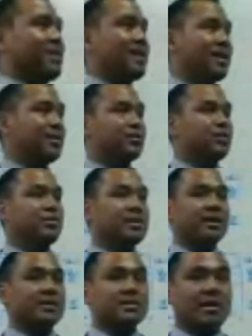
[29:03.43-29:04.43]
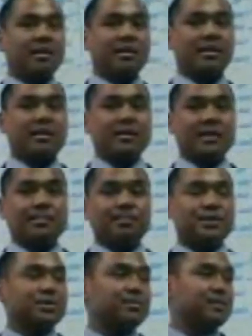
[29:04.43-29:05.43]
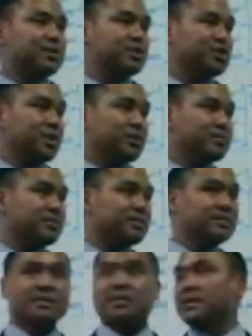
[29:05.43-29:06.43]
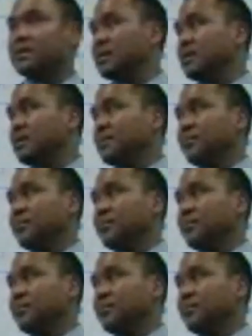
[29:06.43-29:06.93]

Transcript: as of right now, you guys are Mr. and Mrs. Jones.